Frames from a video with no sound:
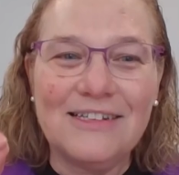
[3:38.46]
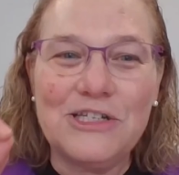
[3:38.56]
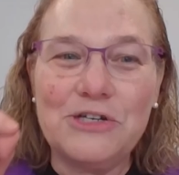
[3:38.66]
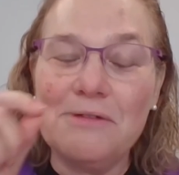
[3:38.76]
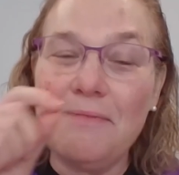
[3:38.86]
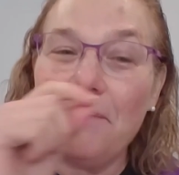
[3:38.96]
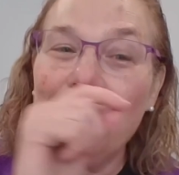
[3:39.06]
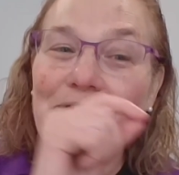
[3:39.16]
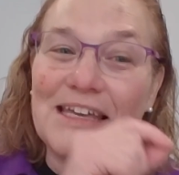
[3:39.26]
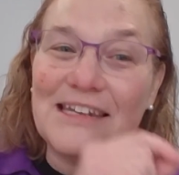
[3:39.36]
do you
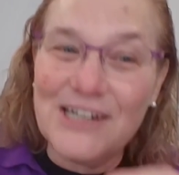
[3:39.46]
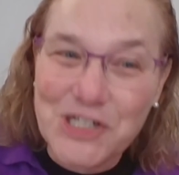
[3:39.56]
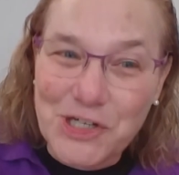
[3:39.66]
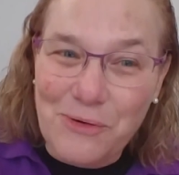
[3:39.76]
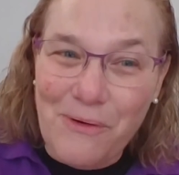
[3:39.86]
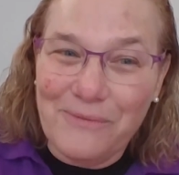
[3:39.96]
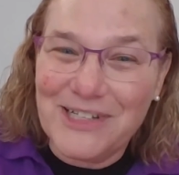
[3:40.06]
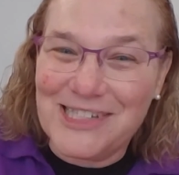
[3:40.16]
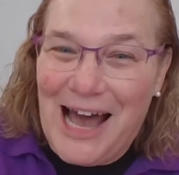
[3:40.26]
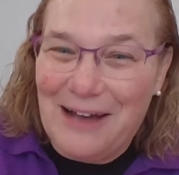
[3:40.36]
remember the initial one
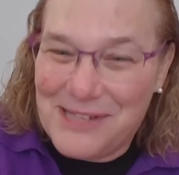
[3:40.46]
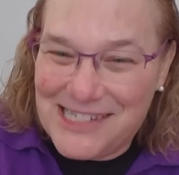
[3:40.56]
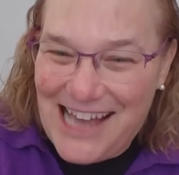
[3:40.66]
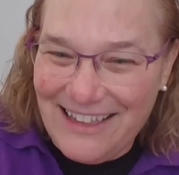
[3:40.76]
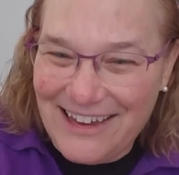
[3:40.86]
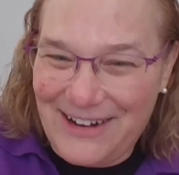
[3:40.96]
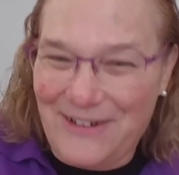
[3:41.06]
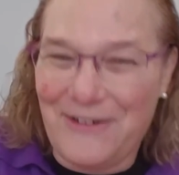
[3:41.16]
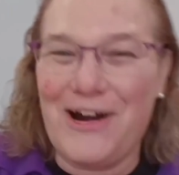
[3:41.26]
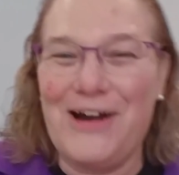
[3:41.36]
with Tom
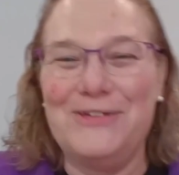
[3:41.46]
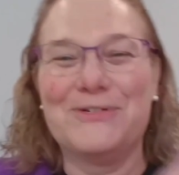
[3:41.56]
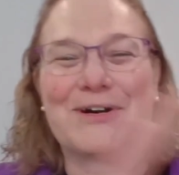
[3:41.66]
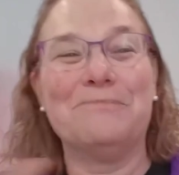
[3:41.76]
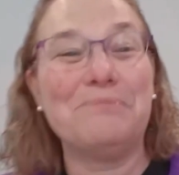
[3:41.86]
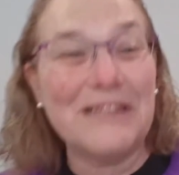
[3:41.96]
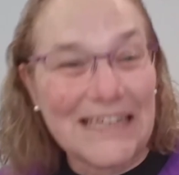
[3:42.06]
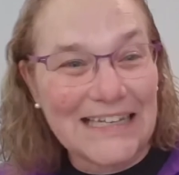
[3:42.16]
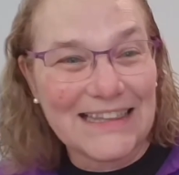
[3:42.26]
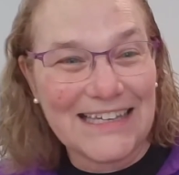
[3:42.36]
Selleck, or are you
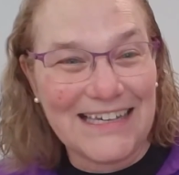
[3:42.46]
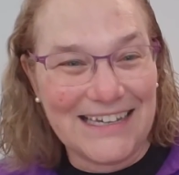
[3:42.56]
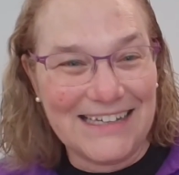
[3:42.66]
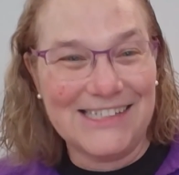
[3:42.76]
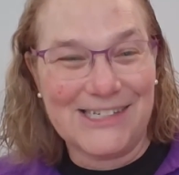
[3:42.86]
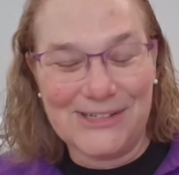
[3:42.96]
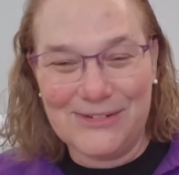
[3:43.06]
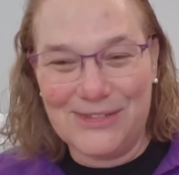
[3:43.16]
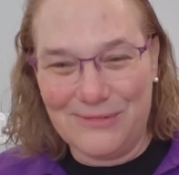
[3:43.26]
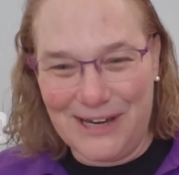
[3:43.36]
completely
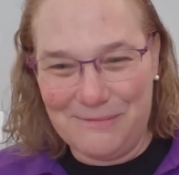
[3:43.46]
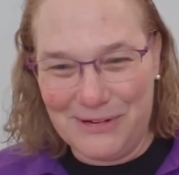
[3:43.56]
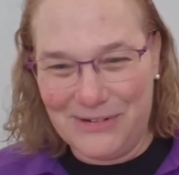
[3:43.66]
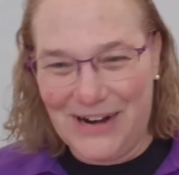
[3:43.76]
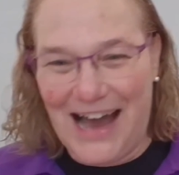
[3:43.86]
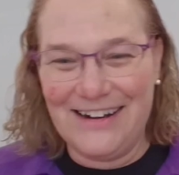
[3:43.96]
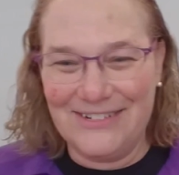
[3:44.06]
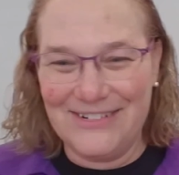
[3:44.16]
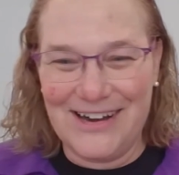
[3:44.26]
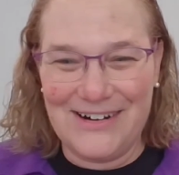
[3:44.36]
into the reboot? I
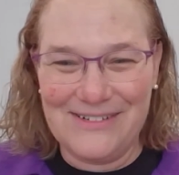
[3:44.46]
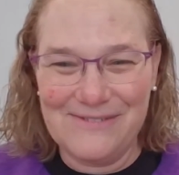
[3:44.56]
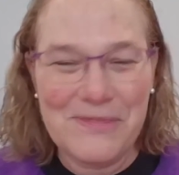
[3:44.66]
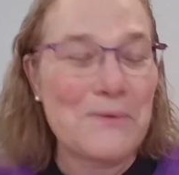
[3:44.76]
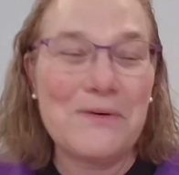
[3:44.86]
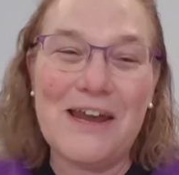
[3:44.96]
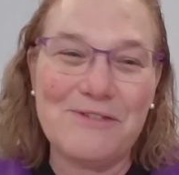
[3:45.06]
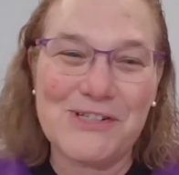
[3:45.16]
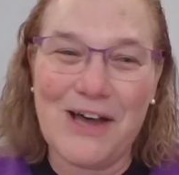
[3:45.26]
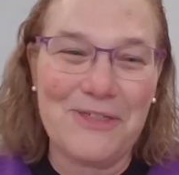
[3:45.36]
don't know. We
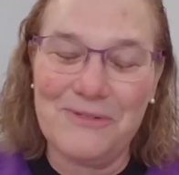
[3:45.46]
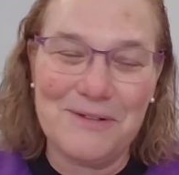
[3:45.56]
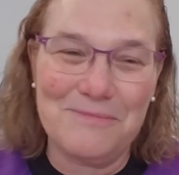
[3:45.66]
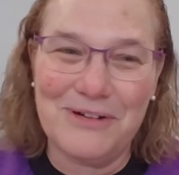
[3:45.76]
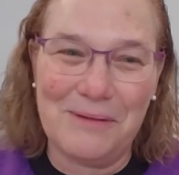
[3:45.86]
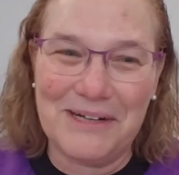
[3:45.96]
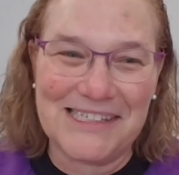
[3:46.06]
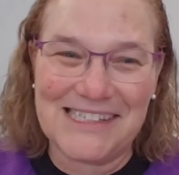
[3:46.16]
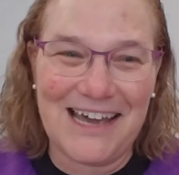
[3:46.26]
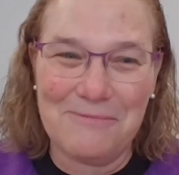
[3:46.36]
never saw the reboot, I
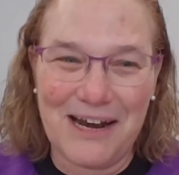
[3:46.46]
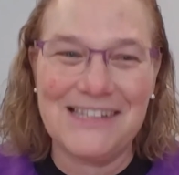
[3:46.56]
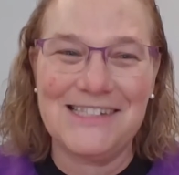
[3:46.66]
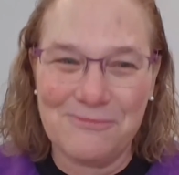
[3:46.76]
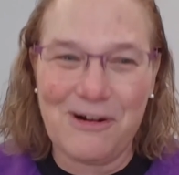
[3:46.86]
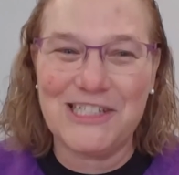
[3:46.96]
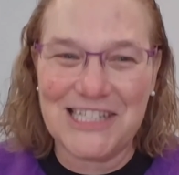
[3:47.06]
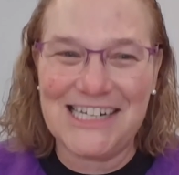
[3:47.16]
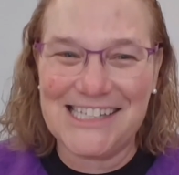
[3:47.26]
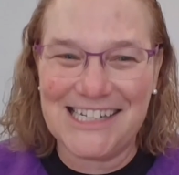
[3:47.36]
must say, but I did
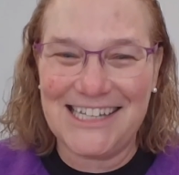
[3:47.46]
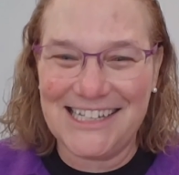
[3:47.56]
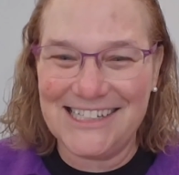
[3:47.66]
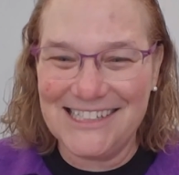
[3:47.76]
watch it as a kid.